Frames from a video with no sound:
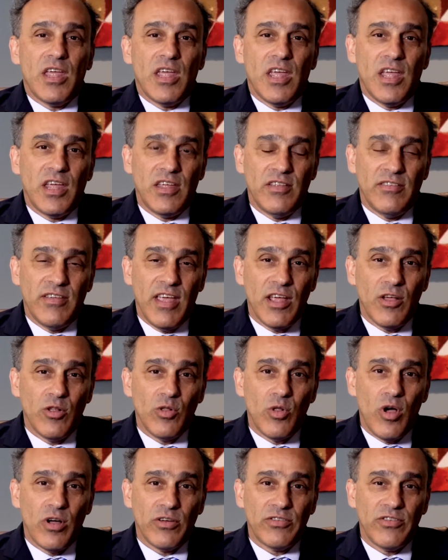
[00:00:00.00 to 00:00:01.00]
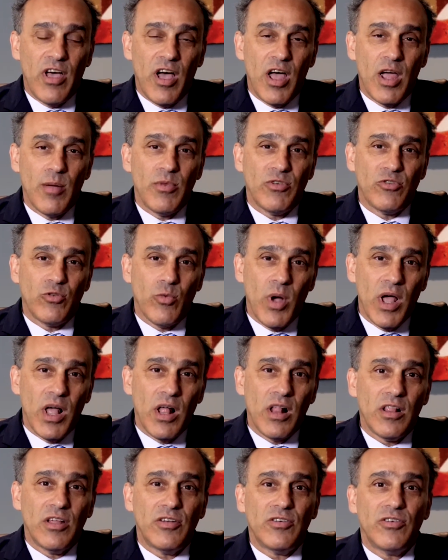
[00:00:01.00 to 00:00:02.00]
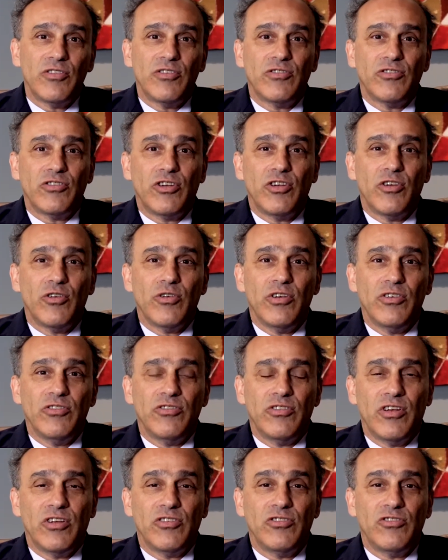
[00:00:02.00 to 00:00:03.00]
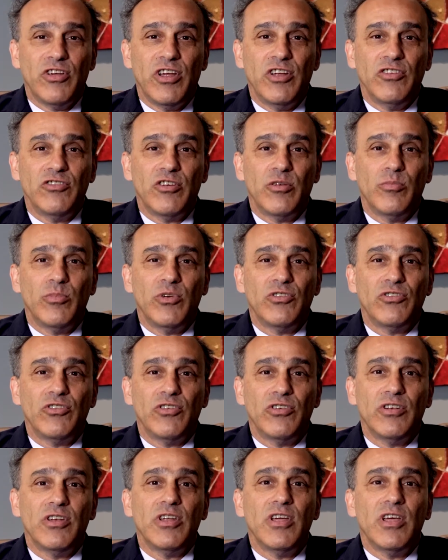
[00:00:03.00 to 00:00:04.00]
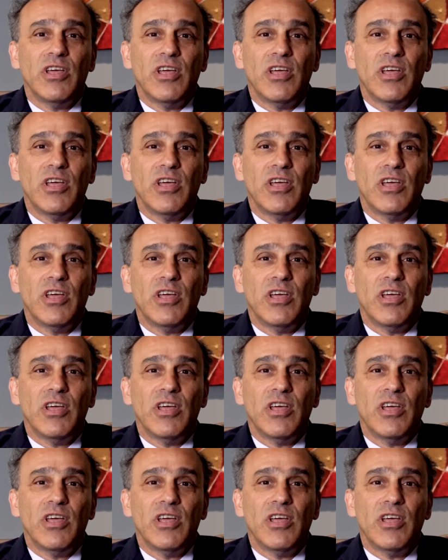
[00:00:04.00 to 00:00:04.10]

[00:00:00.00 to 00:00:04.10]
It can take a long time as well under the Securities and Exchange Commission